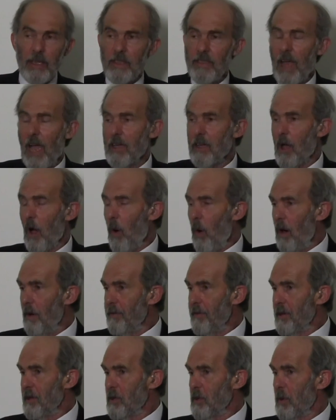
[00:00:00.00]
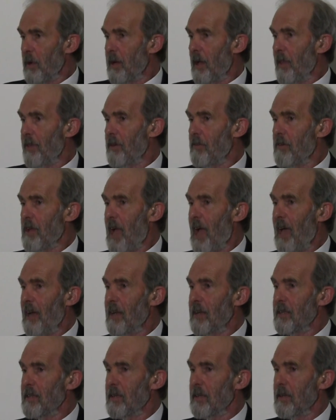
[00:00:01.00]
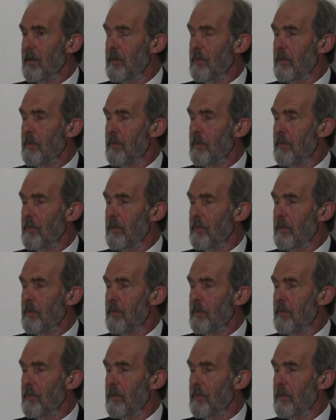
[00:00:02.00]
they go off into another reality.